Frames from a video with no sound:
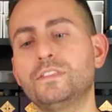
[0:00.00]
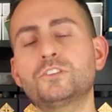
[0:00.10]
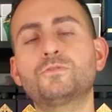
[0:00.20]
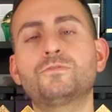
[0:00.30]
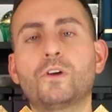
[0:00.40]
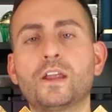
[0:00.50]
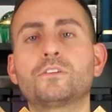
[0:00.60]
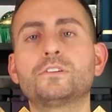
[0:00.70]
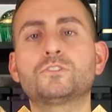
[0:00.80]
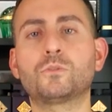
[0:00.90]
This
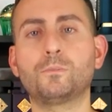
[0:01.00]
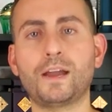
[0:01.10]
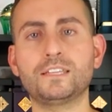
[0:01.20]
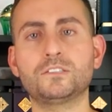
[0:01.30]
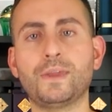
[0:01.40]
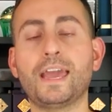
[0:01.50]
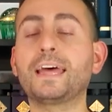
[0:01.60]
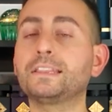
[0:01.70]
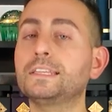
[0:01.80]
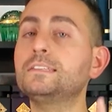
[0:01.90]
fragrance reminds me,
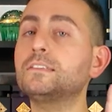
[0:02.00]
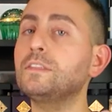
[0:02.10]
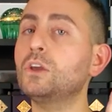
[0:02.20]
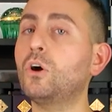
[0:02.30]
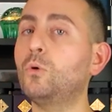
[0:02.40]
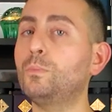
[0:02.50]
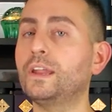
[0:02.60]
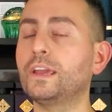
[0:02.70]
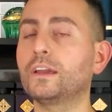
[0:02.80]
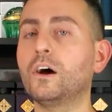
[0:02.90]
at least in the
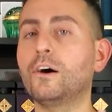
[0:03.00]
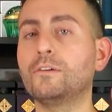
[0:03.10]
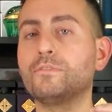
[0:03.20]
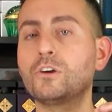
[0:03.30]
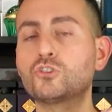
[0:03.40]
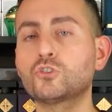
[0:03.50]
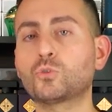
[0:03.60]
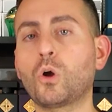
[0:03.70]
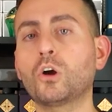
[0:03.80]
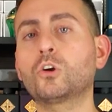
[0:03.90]
opening, of
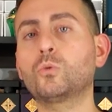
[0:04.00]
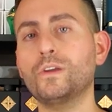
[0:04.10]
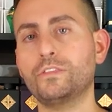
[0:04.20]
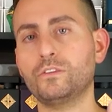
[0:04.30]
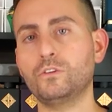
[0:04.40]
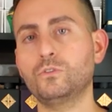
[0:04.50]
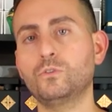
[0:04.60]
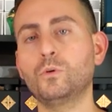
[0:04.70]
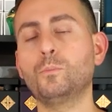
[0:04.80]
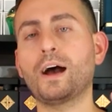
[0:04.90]
Stronger With
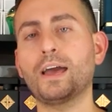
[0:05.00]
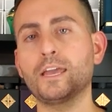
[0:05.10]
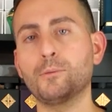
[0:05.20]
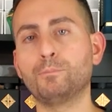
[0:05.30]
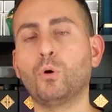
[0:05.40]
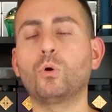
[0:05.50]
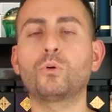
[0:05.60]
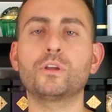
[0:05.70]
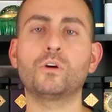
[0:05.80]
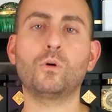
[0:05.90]
You by
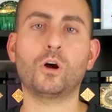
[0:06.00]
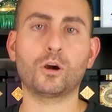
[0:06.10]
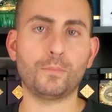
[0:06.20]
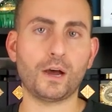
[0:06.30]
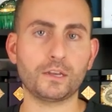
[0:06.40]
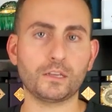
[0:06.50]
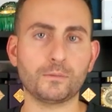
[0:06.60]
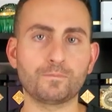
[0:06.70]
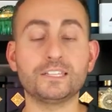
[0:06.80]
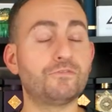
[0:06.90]
Emporio Armani.
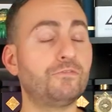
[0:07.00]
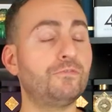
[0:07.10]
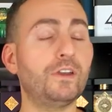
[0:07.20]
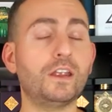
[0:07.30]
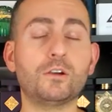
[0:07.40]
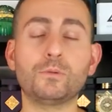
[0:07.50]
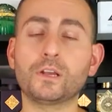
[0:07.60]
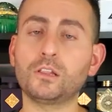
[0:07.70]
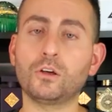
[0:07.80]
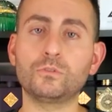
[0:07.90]
It's very
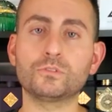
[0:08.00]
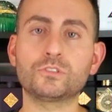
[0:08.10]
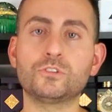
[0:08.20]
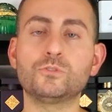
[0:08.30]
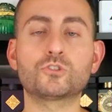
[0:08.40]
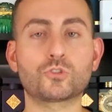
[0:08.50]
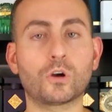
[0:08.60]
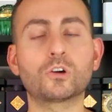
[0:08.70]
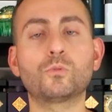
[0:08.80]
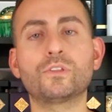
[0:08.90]
close to
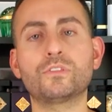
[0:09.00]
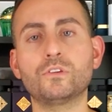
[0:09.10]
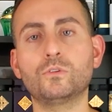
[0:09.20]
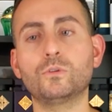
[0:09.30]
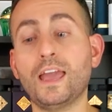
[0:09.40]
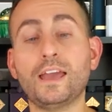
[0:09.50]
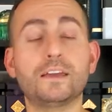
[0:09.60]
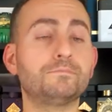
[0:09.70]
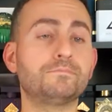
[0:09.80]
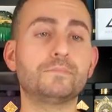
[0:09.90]
Stronger With You.
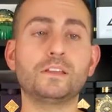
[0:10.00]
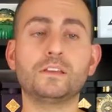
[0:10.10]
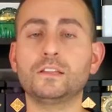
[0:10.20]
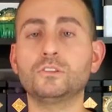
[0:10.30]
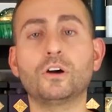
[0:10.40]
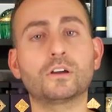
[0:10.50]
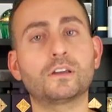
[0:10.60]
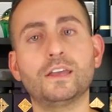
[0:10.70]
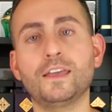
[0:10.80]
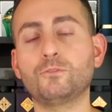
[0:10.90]
And
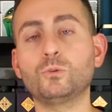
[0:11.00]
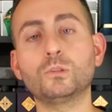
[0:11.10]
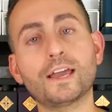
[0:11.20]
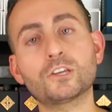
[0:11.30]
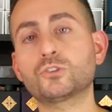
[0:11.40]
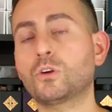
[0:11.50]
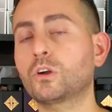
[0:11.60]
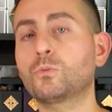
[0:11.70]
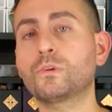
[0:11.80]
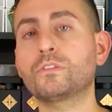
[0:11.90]
look, if you like
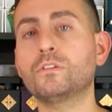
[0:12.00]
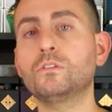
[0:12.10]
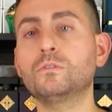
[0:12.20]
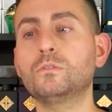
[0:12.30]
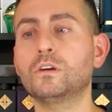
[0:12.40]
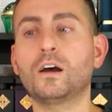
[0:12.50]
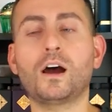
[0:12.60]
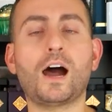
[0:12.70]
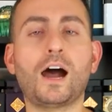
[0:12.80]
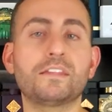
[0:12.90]
Stronger With You,
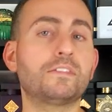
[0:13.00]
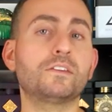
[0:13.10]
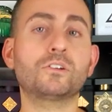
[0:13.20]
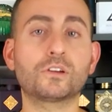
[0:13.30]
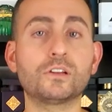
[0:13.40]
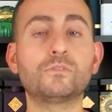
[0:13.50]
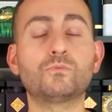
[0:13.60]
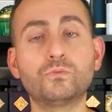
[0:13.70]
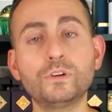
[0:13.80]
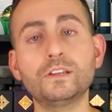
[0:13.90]
I think you're gonna
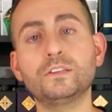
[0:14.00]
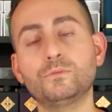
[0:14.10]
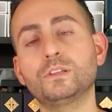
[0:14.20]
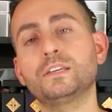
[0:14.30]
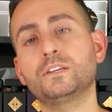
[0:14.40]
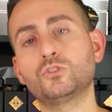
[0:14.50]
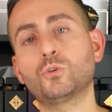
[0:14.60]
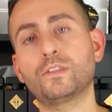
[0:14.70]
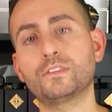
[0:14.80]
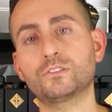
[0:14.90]
really, really
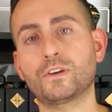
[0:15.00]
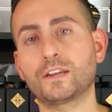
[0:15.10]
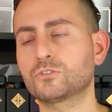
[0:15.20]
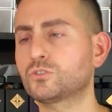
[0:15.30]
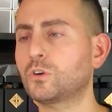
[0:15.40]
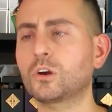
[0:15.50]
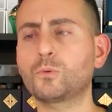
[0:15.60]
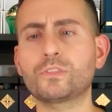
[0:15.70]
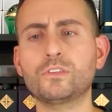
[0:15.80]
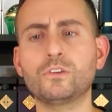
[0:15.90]
enjoy this fragrance. Stronger
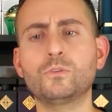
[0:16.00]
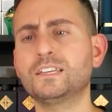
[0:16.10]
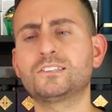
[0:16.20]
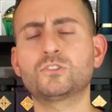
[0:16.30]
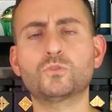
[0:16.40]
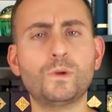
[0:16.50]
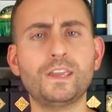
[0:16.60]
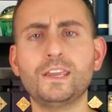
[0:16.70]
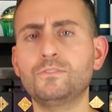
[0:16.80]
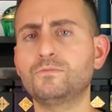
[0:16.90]
With You is
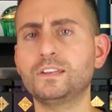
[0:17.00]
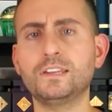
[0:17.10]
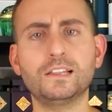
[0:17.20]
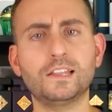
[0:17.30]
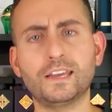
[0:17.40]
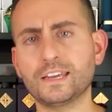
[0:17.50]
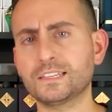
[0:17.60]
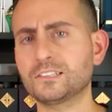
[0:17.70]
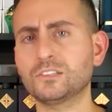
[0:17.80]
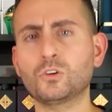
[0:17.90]
sweet, vanillic,
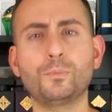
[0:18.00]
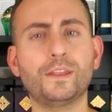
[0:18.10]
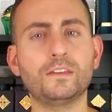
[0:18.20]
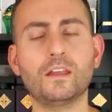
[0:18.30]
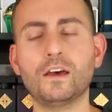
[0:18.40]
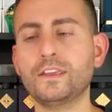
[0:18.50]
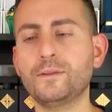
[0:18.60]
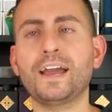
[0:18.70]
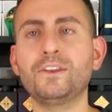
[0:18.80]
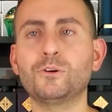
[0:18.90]
it's a little bit
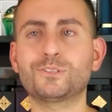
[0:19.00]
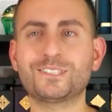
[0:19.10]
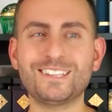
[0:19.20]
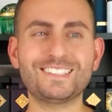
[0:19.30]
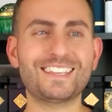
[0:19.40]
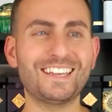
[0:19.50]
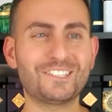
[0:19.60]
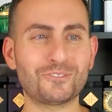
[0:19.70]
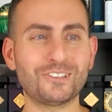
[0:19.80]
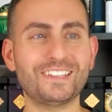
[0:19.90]
nutty. I know since
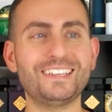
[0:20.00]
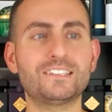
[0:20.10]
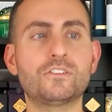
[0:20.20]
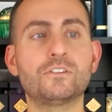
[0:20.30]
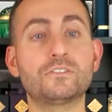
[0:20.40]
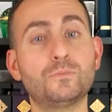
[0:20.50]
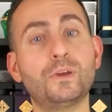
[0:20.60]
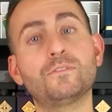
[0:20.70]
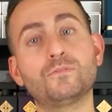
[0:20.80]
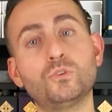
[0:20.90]
its release, there's
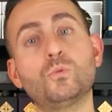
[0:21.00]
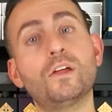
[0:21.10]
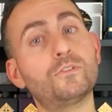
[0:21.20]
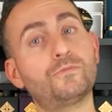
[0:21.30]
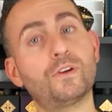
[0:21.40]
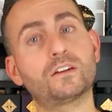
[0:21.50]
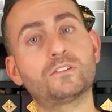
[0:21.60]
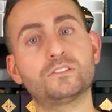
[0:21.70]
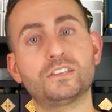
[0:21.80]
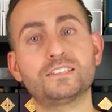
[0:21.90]
been a few other
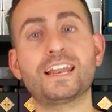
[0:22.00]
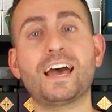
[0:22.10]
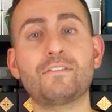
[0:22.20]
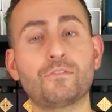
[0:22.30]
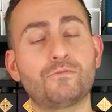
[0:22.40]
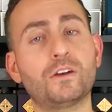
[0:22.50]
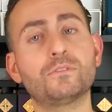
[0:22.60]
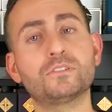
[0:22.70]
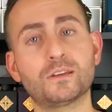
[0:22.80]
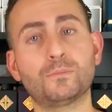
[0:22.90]
fragrances that have a
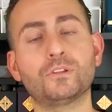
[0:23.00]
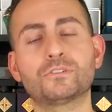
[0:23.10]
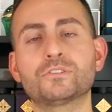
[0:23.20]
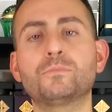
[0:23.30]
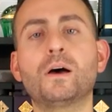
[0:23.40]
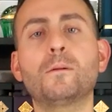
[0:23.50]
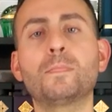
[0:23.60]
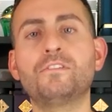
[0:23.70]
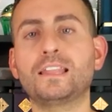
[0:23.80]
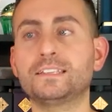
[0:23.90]
very similar smell.
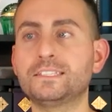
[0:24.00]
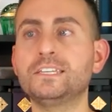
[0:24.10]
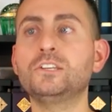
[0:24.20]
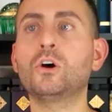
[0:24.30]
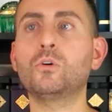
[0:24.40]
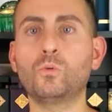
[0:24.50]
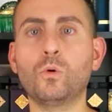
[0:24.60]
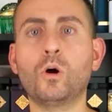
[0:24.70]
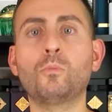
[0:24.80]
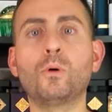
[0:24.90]
Valentino
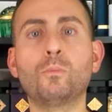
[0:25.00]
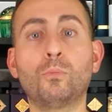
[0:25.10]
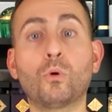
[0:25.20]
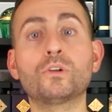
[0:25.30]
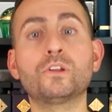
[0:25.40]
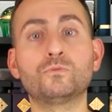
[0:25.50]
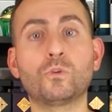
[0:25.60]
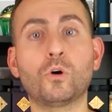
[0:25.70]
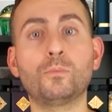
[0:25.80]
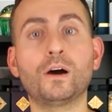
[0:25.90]
Uomo, Born in
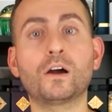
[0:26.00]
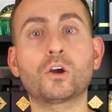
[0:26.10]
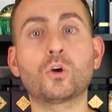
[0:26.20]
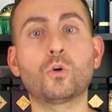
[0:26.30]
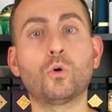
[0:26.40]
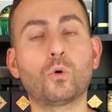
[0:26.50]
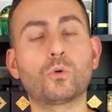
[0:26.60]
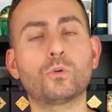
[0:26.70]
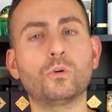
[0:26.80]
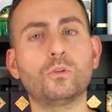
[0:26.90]
Roma,
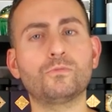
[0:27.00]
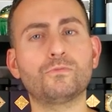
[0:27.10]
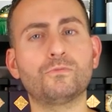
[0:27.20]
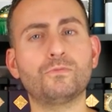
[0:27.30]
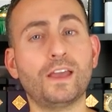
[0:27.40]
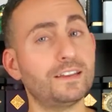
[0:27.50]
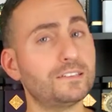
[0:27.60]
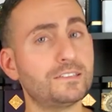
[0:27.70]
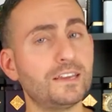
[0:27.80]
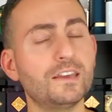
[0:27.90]
Coral
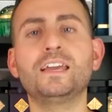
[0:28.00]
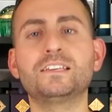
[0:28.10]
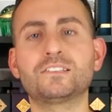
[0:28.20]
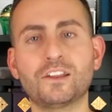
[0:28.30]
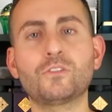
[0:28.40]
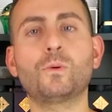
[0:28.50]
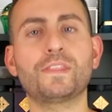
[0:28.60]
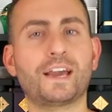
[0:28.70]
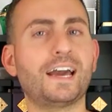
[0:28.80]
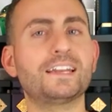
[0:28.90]
Fantasy is another one
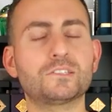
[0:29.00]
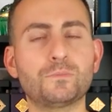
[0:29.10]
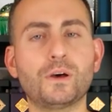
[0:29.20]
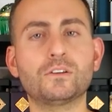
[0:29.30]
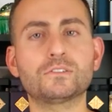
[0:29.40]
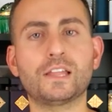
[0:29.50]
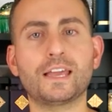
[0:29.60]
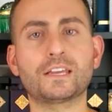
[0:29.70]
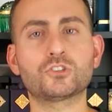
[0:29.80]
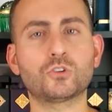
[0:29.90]
that kind of smells
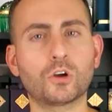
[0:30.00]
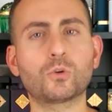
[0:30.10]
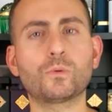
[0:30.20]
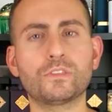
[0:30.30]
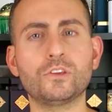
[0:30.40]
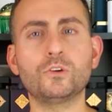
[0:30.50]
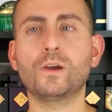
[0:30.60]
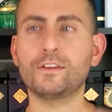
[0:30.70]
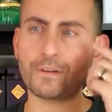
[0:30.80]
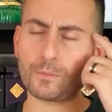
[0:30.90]
like Stronger With You.
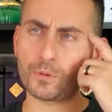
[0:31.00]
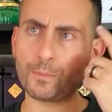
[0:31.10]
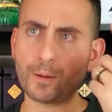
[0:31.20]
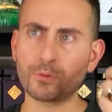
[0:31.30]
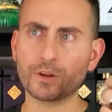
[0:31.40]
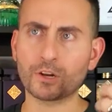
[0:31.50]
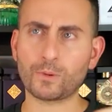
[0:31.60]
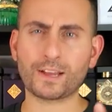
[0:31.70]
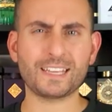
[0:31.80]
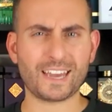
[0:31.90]
If I'm remembering
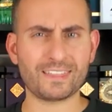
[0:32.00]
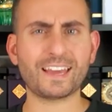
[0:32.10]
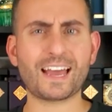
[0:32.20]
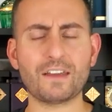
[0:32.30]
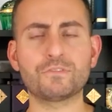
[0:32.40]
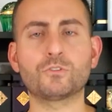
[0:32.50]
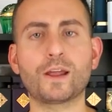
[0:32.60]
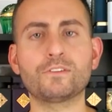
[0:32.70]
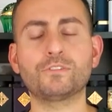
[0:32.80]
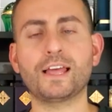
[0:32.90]
correctly, I think I have the
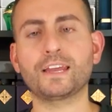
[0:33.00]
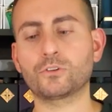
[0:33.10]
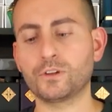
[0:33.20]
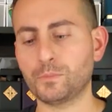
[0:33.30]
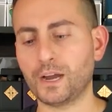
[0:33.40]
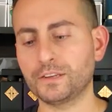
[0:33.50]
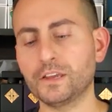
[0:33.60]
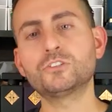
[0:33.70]
right flanker in mind.